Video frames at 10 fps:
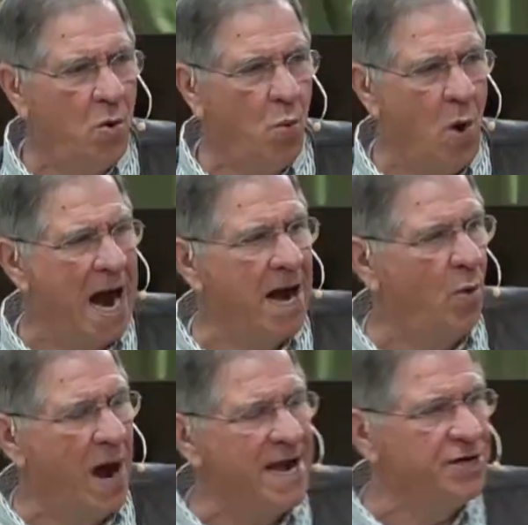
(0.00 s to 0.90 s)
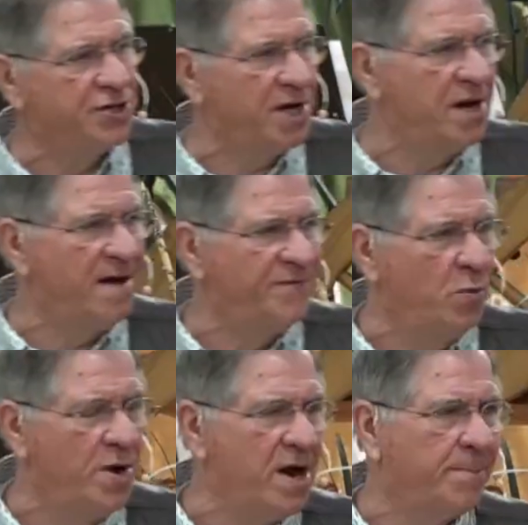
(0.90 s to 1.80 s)
why, why do you shut off the
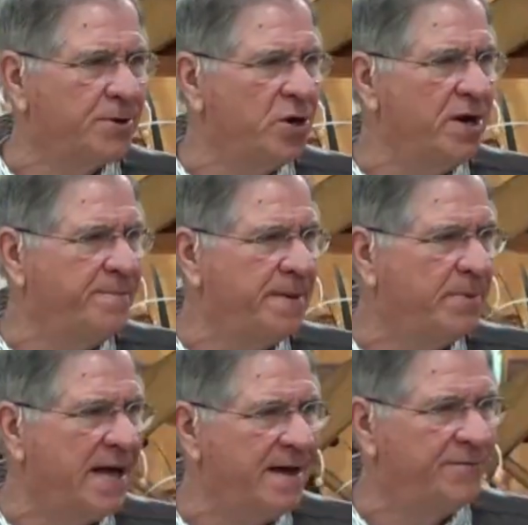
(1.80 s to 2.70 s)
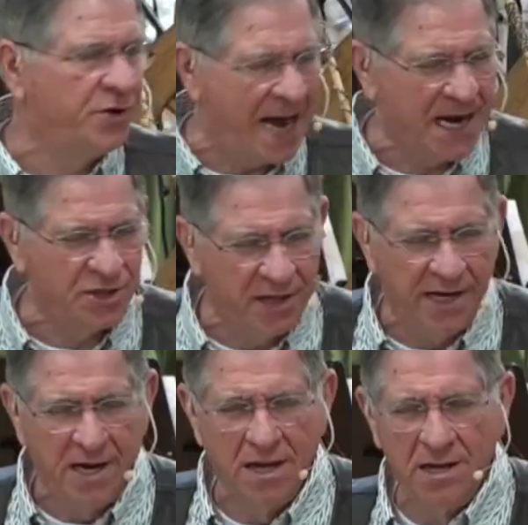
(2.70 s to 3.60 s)
one opportunity people have to
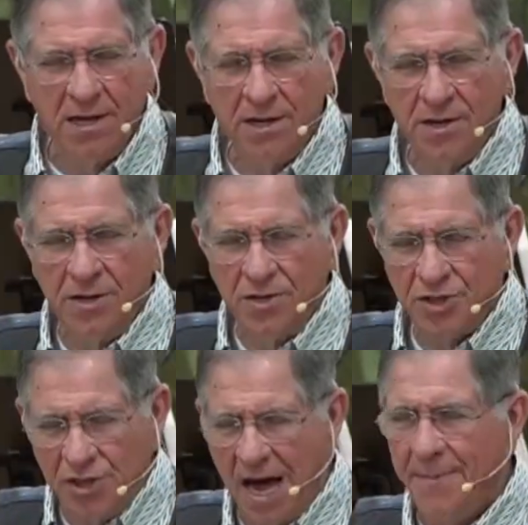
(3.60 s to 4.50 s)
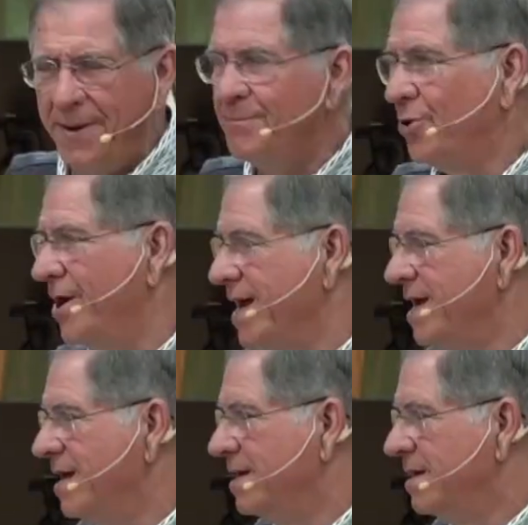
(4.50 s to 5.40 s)
actually stop and
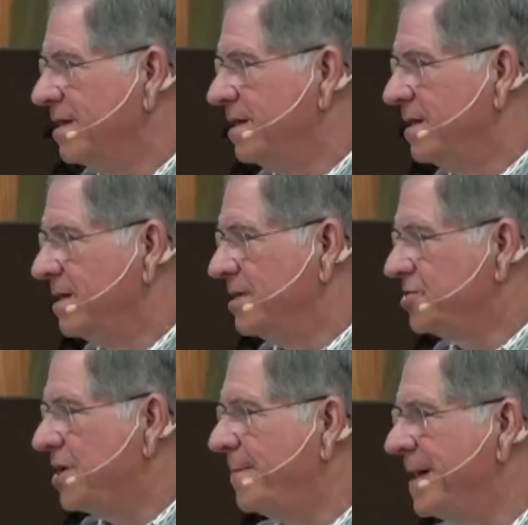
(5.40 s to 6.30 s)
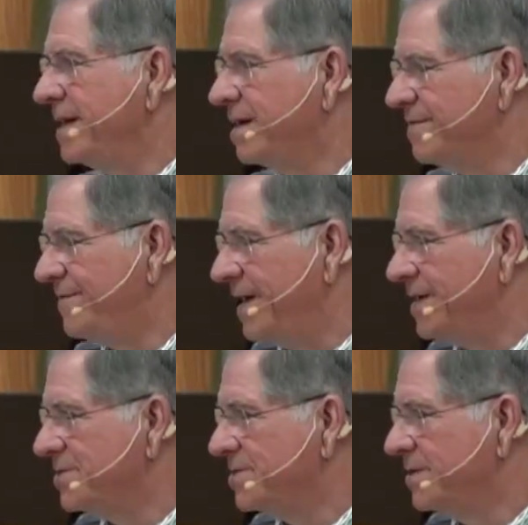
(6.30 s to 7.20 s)
pray? Stop and
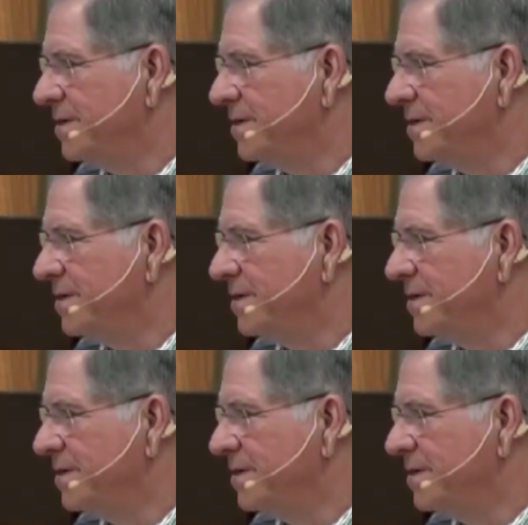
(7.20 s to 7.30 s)
confess.